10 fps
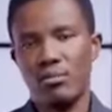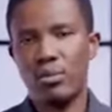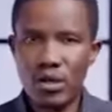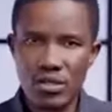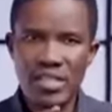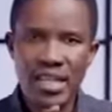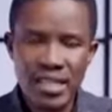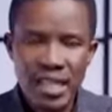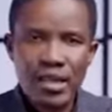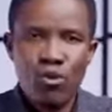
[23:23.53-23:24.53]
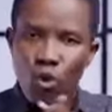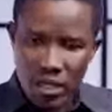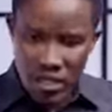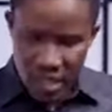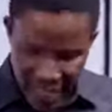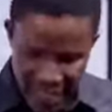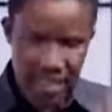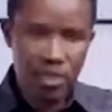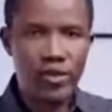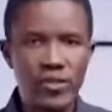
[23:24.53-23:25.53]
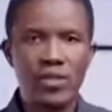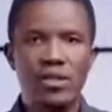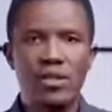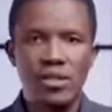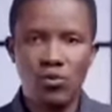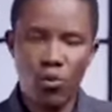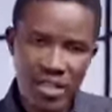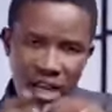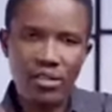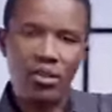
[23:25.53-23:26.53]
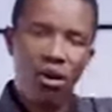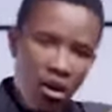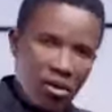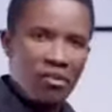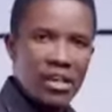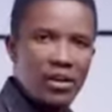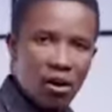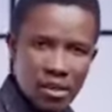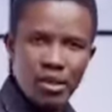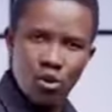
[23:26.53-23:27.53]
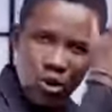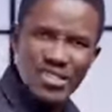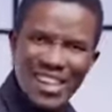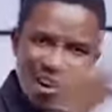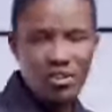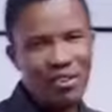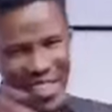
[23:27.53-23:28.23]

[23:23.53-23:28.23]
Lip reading: Because they want increase without honoring God, who is the God